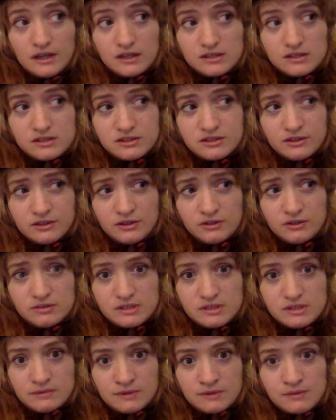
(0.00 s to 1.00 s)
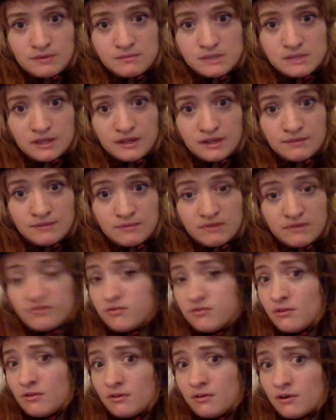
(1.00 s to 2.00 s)
So sometimes it can be
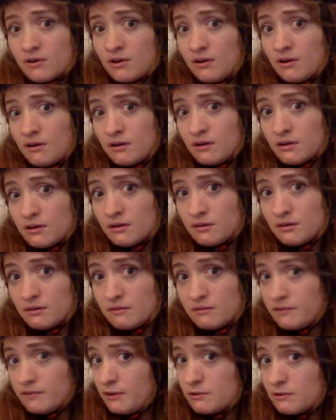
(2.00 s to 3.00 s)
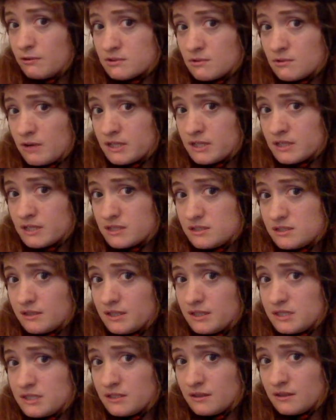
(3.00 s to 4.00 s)
4 o'clock. Feels quite
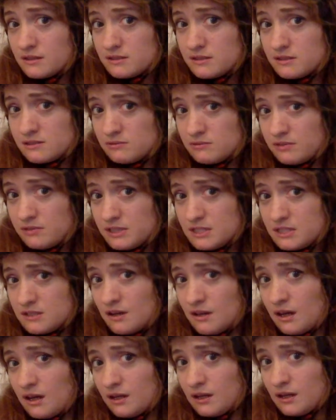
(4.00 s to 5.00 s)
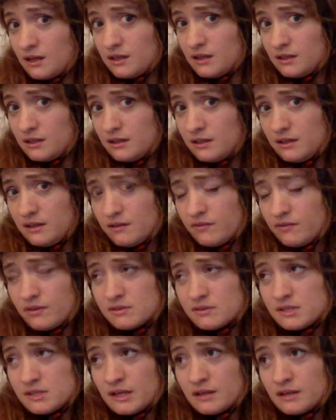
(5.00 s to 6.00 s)
exciting because it's already dark.
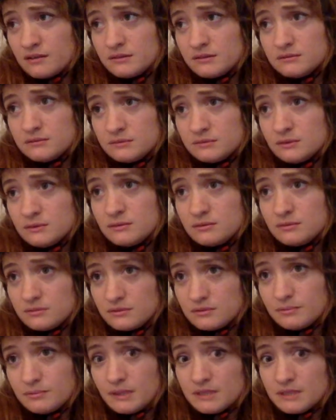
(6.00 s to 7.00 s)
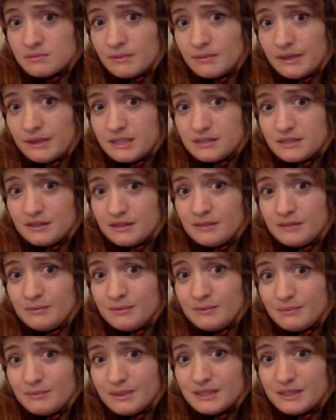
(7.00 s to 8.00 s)
Feels like, ooh, past my bedtime,
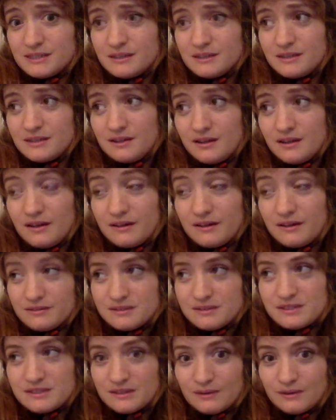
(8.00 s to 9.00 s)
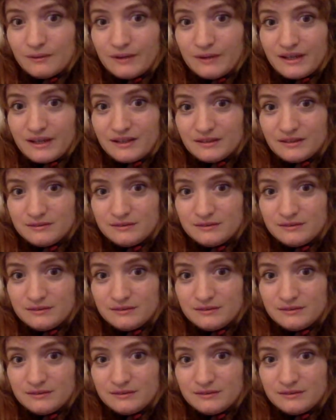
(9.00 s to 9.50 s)
but I'm still awake.